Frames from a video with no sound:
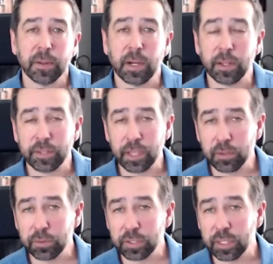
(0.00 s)
The
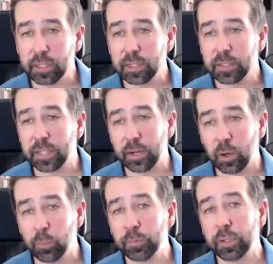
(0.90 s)
other thing that
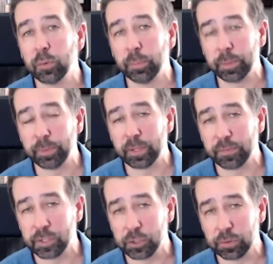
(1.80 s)
hopefully will be
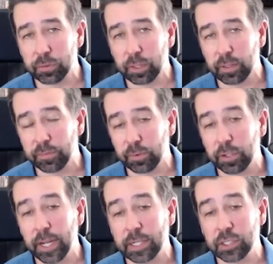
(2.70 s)
beneficial for you
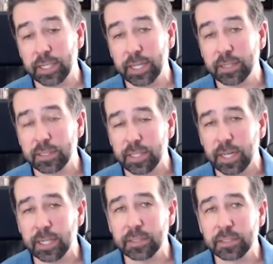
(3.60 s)
to actually get the
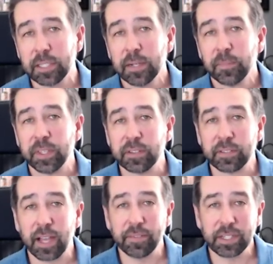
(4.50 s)
slides
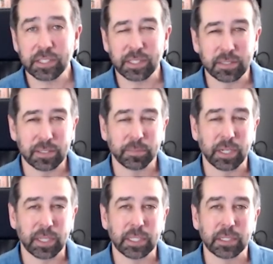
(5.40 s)
is I've actually done something
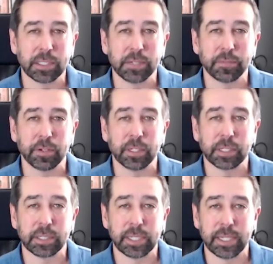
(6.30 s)
a little different
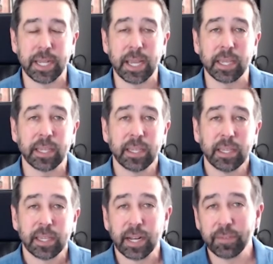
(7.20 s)
today,
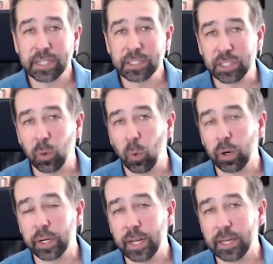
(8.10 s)
and I've actually
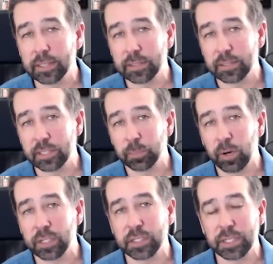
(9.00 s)
organized this
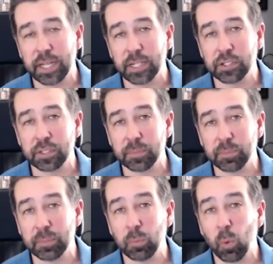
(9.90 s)
presentation to
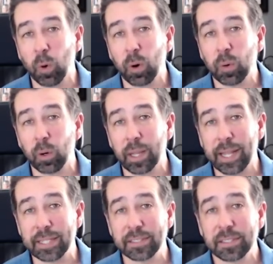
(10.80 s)
be more or
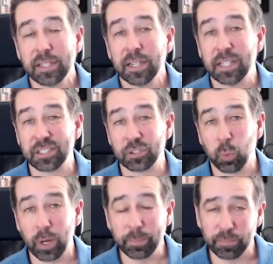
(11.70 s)
less a
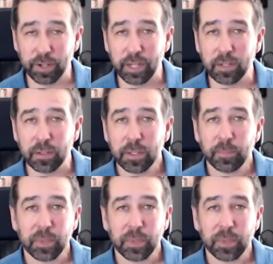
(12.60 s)
swipe file.